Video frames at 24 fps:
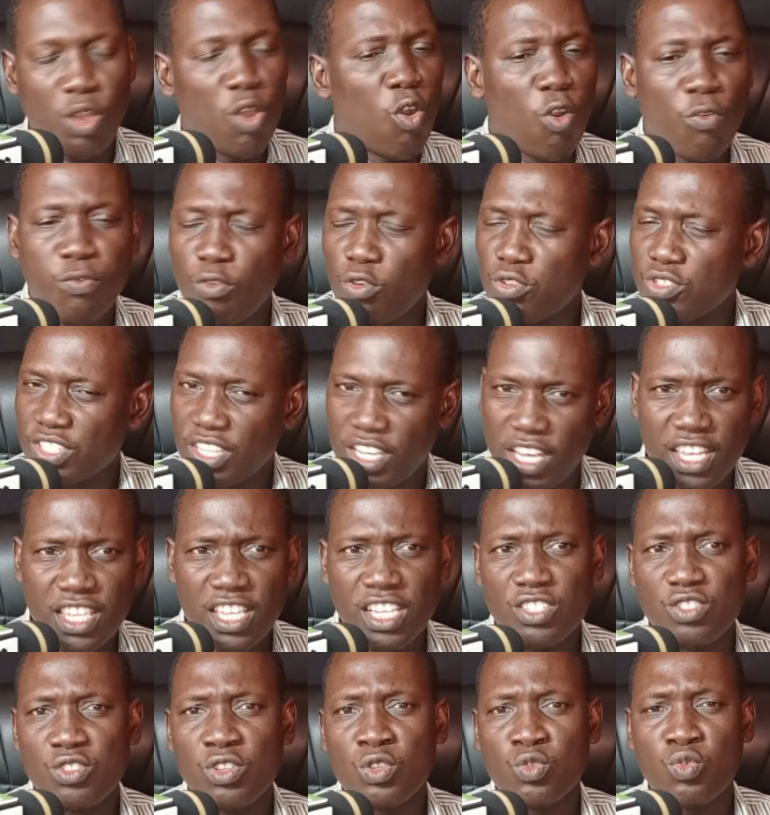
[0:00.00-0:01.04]
Of course,
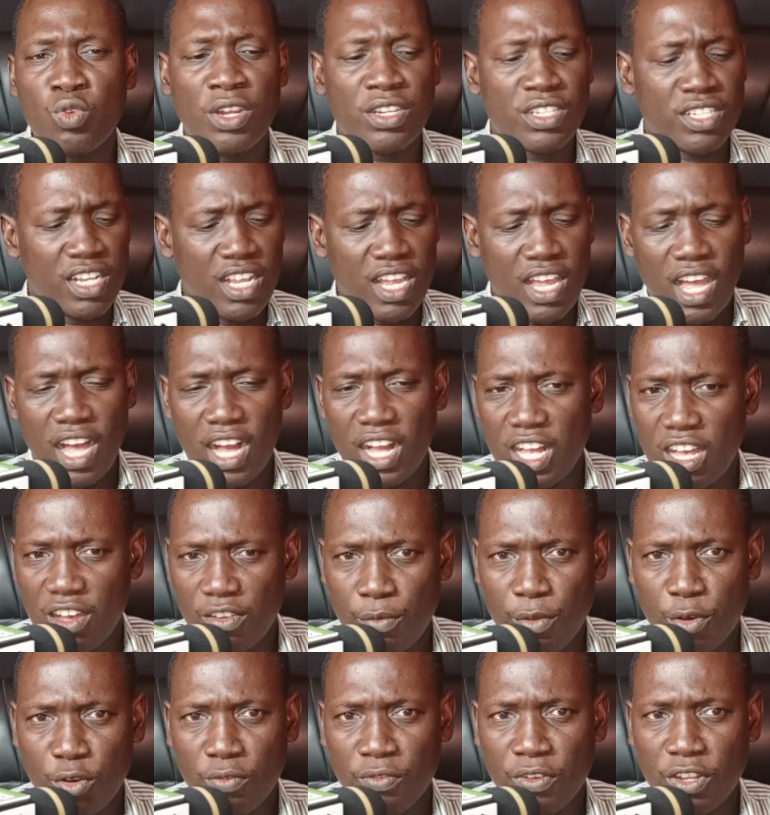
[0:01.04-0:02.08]
Kenyans don't want a
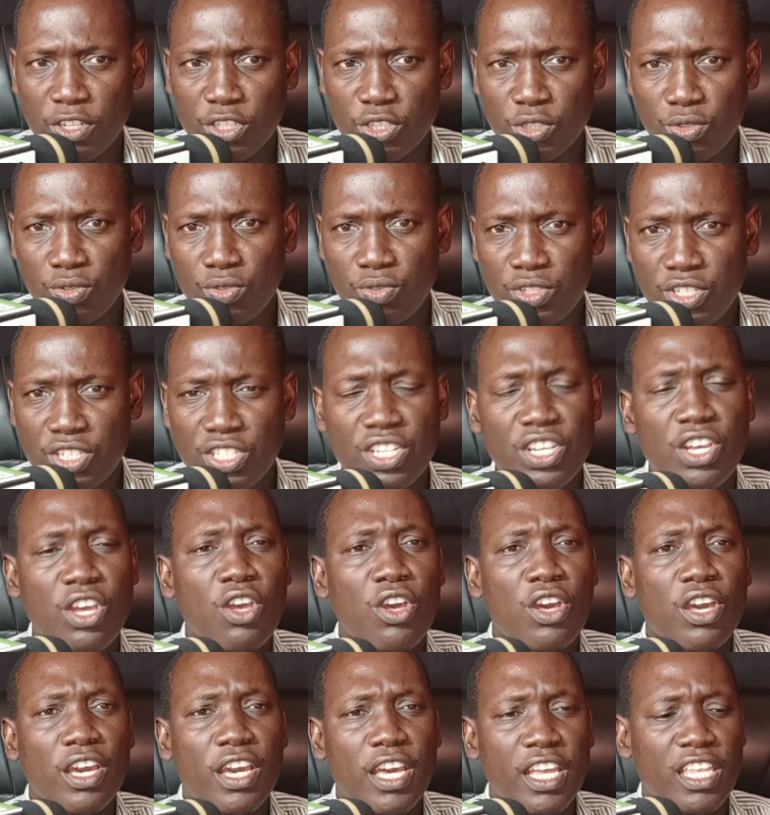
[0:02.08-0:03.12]
government of national unity.
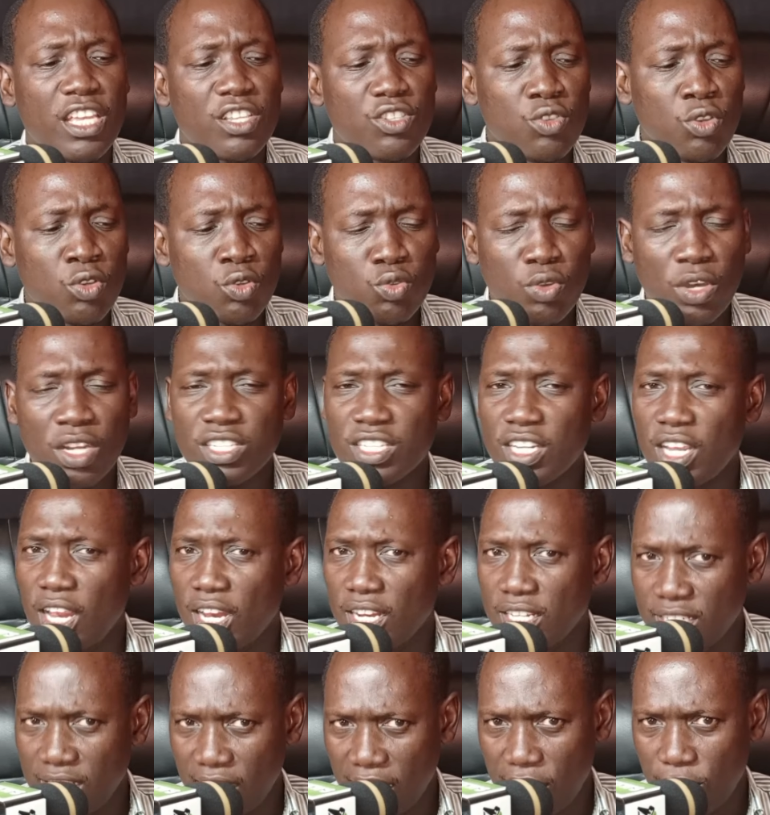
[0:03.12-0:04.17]
Kenyans don't want
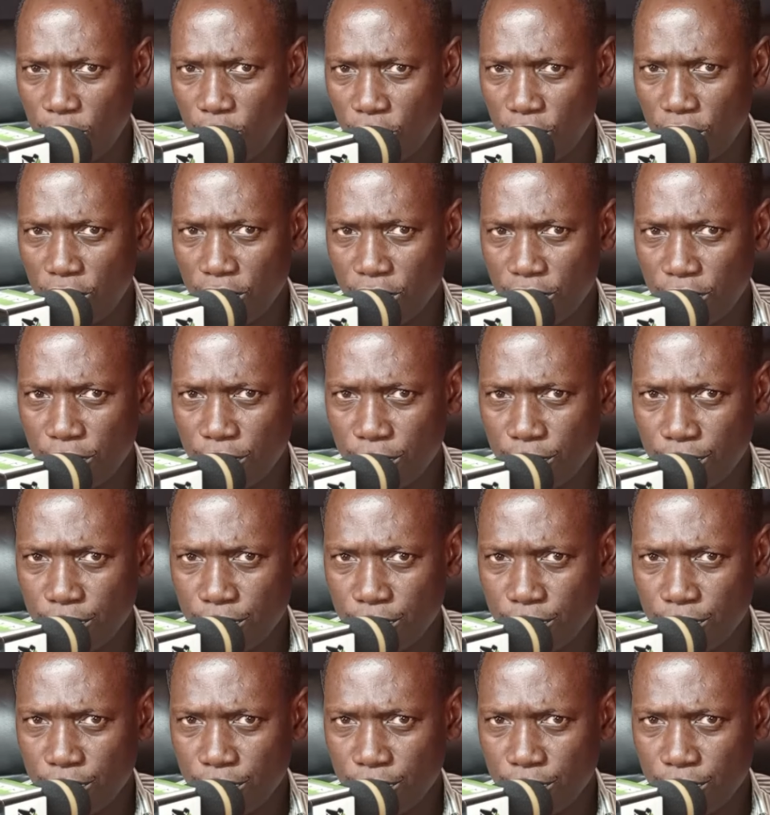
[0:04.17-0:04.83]
dialogue.